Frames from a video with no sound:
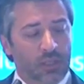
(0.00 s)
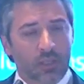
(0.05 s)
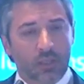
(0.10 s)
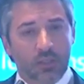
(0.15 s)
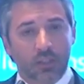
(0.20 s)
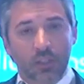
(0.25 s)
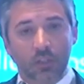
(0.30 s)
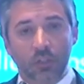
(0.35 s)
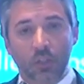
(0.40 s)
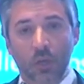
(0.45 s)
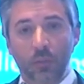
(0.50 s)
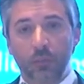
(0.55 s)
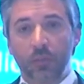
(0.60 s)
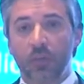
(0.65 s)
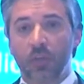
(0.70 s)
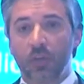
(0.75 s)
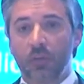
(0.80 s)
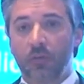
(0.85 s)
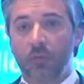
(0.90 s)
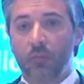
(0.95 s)
The
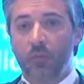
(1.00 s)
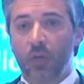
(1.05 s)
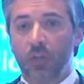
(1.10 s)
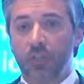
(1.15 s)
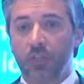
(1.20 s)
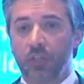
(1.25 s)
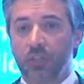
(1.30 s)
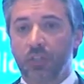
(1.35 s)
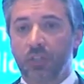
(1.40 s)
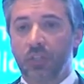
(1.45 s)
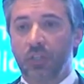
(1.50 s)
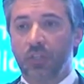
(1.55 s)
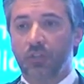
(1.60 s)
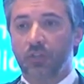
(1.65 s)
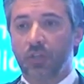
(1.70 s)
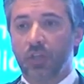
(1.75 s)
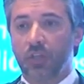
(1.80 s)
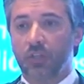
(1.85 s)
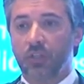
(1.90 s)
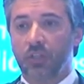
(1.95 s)
topic of a project in
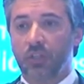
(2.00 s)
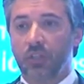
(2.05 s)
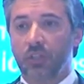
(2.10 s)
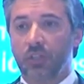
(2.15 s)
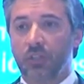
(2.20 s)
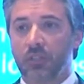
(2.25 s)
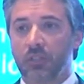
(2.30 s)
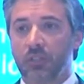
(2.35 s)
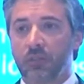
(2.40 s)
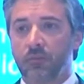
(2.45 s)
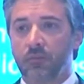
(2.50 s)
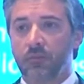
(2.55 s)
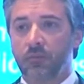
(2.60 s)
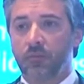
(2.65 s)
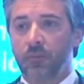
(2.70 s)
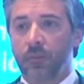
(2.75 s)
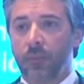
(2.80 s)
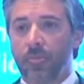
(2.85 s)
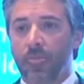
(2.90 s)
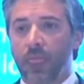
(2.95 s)
education
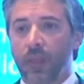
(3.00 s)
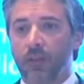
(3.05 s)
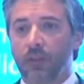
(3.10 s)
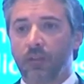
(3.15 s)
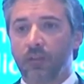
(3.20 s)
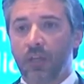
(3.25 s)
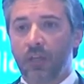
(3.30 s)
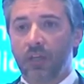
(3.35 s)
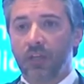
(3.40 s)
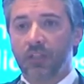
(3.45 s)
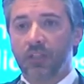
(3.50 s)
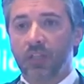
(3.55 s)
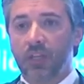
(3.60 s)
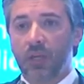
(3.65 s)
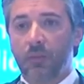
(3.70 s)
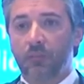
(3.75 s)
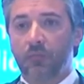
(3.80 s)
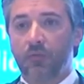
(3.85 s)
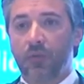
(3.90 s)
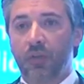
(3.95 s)
is there is an
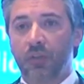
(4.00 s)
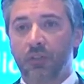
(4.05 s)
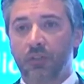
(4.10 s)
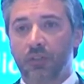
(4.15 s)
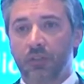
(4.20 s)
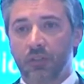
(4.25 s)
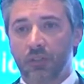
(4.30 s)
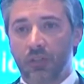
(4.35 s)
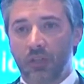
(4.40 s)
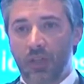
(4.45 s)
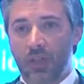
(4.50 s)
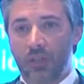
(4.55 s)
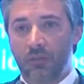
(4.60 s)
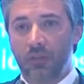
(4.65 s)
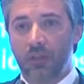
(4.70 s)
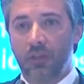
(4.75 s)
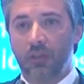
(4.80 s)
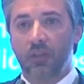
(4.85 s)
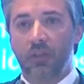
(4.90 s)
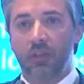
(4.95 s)
upfront
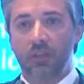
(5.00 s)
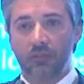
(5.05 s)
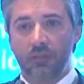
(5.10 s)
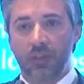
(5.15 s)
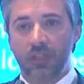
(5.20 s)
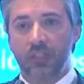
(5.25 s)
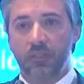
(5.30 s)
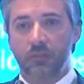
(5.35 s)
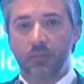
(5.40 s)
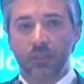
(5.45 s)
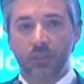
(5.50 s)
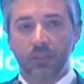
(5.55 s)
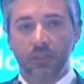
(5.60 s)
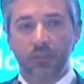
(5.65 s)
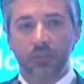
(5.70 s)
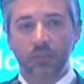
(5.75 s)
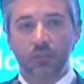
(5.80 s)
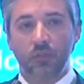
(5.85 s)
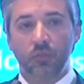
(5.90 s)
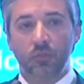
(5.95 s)
heavy
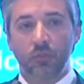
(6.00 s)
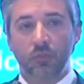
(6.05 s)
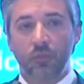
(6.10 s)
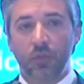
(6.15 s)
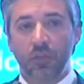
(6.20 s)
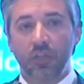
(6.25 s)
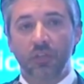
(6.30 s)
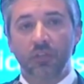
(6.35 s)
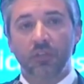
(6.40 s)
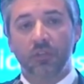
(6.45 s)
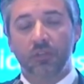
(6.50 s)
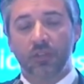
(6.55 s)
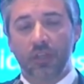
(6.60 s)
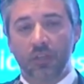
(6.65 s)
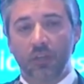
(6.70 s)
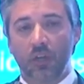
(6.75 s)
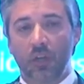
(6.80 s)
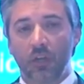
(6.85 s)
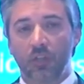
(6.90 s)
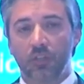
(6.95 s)
investment to bring
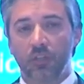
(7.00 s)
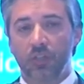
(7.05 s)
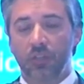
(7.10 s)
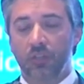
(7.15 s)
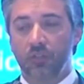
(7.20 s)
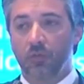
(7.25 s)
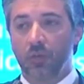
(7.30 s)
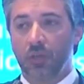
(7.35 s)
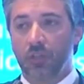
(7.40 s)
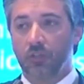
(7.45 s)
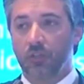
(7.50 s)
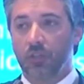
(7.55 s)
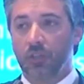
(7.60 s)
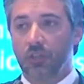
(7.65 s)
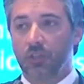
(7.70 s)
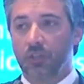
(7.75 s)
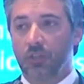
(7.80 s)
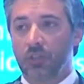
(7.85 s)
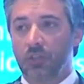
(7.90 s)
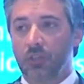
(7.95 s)
technology into
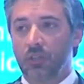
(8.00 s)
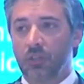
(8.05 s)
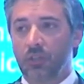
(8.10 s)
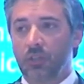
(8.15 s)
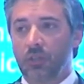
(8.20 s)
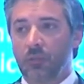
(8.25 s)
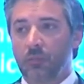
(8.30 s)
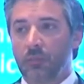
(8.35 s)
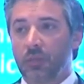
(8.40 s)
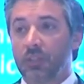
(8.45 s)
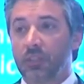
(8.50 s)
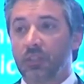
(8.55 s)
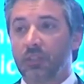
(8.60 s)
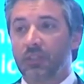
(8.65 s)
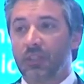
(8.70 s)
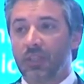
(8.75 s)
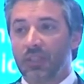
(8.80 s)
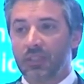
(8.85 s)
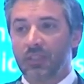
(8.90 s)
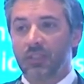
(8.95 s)
education, but
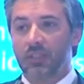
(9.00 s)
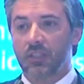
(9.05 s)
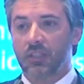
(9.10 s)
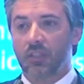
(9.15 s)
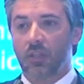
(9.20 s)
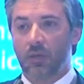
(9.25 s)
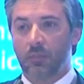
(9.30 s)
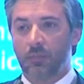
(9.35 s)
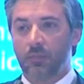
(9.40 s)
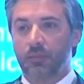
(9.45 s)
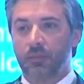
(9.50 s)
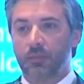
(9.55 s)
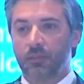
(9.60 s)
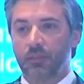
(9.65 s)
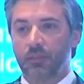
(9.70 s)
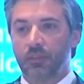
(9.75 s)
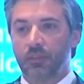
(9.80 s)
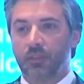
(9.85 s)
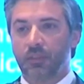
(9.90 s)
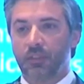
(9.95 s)
it doesn't stop.
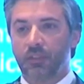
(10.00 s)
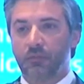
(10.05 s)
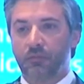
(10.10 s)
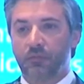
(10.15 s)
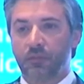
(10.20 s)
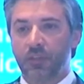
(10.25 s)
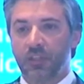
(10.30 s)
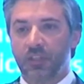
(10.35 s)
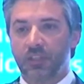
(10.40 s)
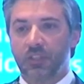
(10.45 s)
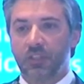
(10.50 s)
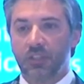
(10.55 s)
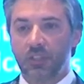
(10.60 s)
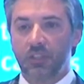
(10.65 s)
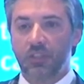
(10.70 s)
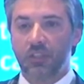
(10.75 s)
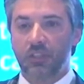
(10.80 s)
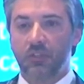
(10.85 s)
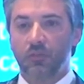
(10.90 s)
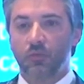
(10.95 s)
The first
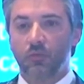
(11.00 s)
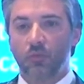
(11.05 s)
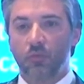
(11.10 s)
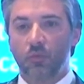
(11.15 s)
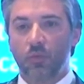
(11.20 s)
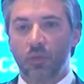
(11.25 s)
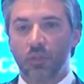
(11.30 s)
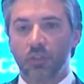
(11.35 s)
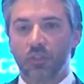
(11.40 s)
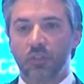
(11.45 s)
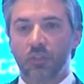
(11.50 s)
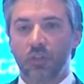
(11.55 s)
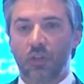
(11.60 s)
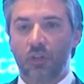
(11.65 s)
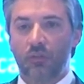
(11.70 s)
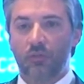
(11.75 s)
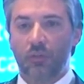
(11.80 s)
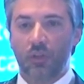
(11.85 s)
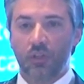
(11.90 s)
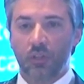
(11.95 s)
year won't
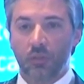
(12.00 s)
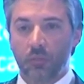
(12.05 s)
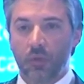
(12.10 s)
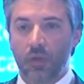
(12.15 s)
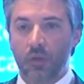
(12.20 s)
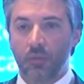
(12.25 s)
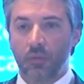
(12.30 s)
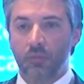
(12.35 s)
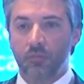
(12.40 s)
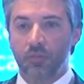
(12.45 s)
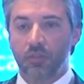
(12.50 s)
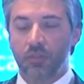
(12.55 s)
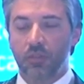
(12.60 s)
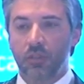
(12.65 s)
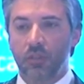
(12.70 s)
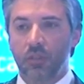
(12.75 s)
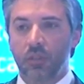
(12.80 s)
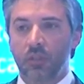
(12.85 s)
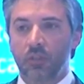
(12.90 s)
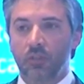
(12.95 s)
solve all the
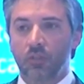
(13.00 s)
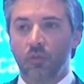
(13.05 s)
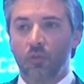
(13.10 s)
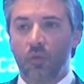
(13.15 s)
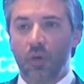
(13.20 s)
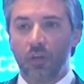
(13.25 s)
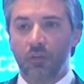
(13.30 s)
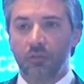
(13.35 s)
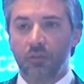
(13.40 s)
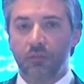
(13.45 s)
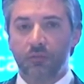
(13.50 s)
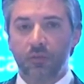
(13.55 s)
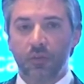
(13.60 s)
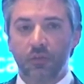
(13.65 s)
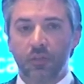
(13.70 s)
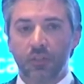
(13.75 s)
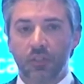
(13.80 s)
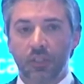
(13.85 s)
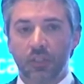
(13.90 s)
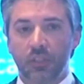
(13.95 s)
problems. So one of the
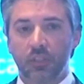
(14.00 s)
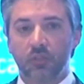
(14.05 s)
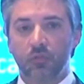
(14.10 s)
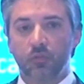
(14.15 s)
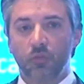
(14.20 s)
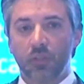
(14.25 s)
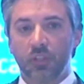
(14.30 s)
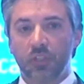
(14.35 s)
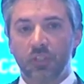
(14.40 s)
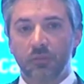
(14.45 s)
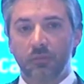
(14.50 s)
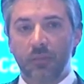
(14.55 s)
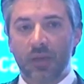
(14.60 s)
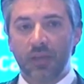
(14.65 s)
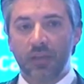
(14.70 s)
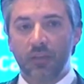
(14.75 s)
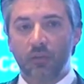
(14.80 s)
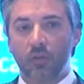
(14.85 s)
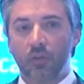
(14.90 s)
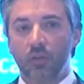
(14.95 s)
focus is, what's
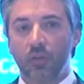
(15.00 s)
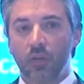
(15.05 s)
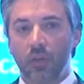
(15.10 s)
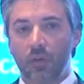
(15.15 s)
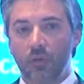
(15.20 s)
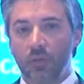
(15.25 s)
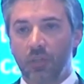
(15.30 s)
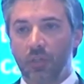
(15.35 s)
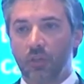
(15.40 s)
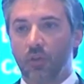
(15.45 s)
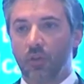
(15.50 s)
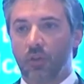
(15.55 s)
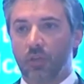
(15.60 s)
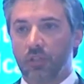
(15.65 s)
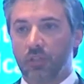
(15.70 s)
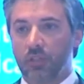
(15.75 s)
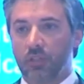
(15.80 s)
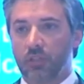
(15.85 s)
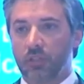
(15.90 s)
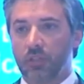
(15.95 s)
my ongoing
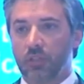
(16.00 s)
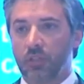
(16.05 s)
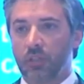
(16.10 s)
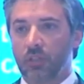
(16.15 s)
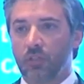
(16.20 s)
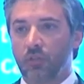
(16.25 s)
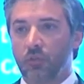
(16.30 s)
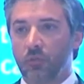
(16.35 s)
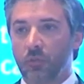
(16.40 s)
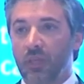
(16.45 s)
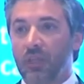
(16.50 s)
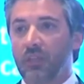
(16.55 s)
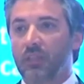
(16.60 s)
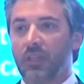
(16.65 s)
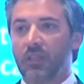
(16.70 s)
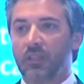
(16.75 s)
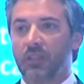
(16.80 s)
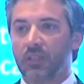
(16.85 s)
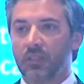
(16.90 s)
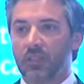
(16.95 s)
costs to
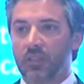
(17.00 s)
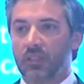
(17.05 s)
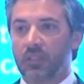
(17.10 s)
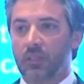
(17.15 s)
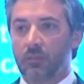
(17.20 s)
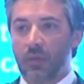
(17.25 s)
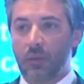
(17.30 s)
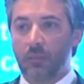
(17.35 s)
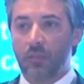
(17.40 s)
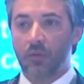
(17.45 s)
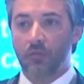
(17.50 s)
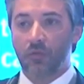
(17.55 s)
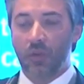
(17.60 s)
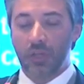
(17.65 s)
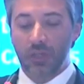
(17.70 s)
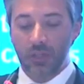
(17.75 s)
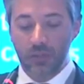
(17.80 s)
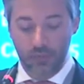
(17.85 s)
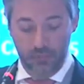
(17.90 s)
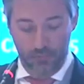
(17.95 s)
maintain the system up and
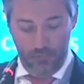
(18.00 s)
running?